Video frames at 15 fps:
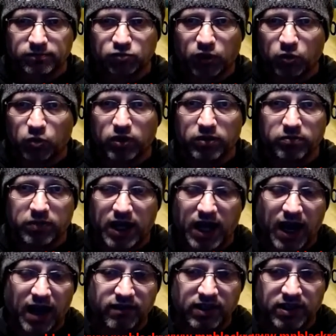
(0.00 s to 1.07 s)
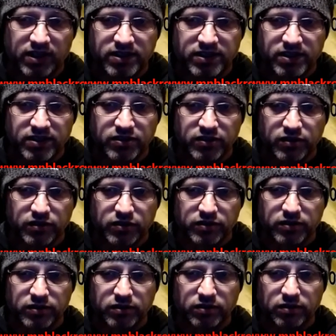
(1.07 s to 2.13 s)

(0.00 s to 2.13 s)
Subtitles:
we wouldn't be having these concerns.